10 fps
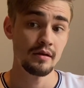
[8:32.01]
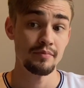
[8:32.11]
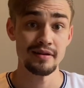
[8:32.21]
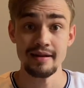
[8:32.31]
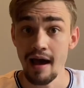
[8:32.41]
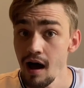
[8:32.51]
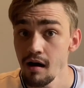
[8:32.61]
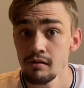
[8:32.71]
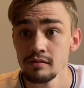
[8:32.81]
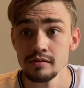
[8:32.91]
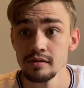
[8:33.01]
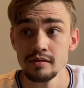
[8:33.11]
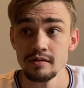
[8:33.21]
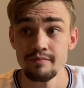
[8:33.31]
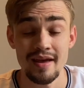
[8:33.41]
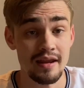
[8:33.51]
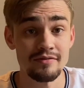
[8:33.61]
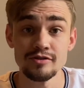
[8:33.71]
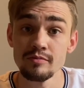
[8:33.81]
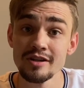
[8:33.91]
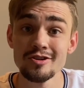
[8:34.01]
But now, man, you have so many